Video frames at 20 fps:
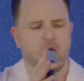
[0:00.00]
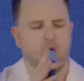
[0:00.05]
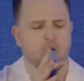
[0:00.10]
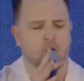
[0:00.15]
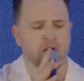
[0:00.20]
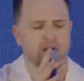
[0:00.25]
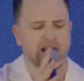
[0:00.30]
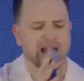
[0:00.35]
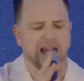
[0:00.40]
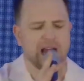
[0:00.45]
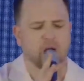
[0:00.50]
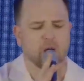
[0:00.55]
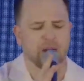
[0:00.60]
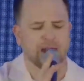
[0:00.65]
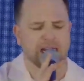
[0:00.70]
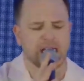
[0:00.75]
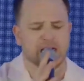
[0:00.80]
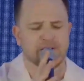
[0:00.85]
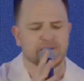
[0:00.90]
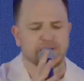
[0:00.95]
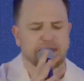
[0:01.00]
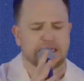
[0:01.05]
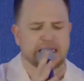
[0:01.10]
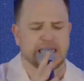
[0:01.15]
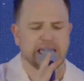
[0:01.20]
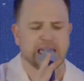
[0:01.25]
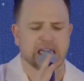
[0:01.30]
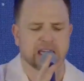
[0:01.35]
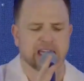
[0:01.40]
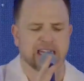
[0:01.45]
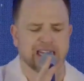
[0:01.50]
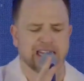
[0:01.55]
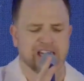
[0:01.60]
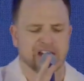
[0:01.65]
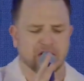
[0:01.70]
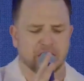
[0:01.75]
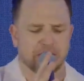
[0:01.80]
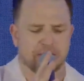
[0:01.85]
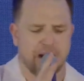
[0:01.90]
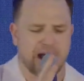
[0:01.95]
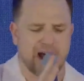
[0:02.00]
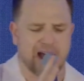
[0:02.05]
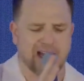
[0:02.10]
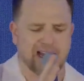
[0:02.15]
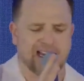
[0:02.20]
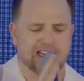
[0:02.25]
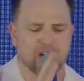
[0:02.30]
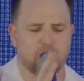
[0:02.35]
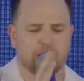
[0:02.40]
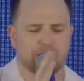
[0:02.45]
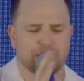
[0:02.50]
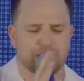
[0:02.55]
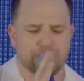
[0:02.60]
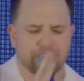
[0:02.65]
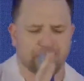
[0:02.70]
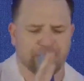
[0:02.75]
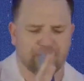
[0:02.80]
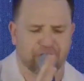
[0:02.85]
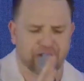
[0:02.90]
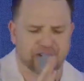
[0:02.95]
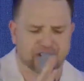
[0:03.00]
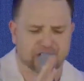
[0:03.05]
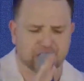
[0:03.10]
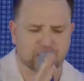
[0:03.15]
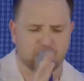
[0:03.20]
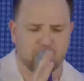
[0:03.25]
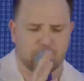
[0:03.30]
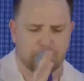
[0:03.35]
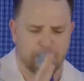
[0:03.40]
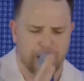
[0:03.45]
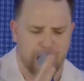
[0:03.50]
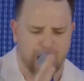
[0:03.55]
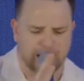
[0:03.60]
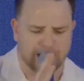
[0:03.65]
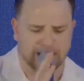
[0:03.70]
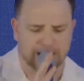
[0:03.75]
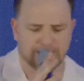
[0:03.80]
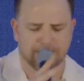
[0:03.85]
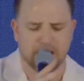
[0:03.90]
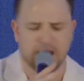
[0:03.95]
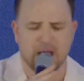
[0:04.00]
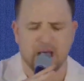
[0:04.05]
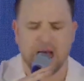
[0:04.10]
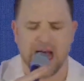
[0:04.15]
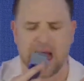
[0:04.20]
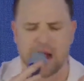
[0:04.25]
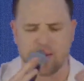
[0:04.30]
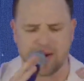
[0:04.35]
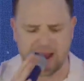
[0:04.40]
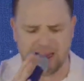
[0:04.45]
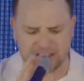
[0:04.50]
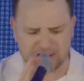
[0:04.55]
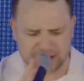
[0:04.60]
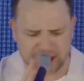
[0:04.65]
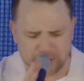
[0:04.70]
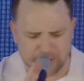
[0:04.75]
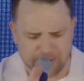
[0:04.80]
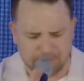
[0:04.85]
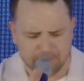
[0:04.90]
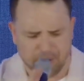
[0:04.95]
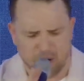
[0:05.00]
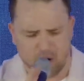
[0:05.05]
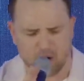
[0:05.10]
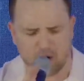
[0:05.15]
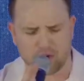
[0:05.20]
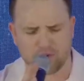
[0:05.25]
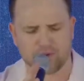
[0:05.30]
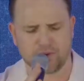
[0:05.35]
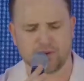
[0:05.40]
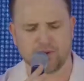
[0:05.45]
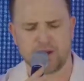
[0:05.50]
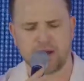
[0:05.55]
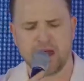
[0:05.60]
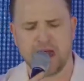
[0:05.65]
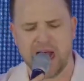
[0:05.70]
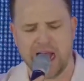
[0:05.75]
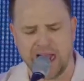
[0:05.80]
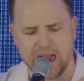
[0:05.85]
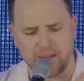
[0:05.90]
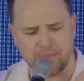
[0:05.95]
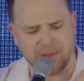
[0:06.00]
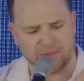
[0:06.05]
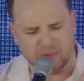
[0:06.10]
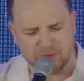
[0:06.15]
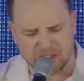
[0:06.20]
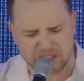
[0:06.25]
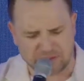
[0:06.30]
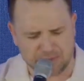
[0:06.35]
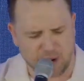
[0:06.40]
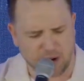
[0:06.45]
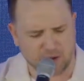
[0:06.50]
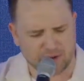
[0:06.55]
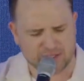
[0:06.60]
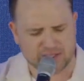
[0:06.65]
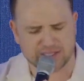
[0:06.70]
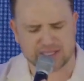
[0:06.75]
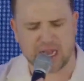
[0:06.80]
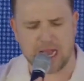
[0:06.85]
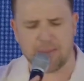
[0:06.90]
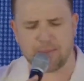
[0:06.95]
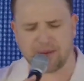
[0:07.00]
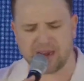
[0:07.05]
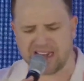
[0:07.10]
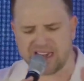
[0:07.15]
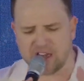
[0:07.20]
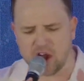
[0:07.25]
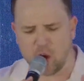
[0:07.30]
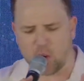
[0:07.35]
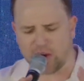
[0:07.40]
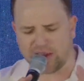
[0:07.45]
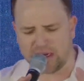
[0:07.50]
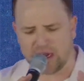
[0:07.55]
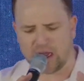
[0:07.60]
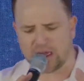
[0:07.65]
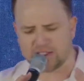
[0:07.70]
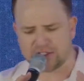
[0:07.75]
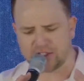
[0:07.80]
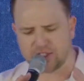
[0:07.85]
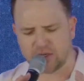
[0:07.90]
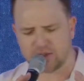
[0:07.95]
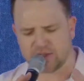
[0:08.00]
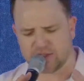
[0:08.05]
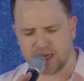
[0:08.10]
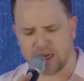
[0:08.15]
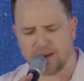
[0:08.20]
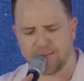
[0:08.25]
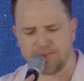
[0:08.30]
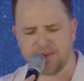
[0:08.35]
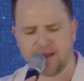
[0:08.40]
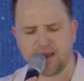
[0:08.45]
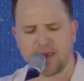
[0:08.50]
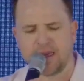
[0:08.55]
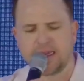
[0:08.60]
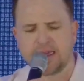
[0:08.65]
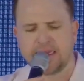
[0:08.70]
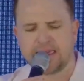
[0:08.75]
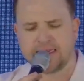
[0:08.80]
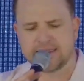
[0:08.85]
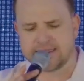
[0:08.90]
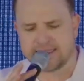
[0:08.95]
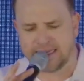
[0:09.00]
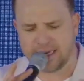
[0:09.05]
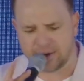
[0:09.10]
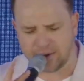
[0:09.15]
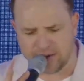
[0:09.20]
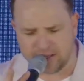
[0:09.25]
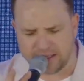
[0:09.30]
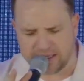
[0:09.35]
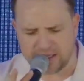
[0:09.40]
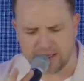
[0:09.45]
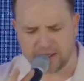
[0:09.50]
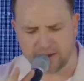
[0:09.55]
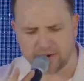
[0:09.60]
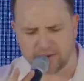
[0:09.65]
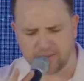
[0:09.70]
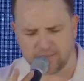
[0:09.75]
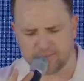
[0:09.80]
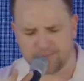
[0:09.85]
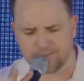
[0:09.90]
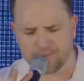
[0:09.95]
or an area of healing in your mind or your physical body, I would ask you to be bold. I, I'm not the smartest guy, but I know when God shows up, he's here to heal.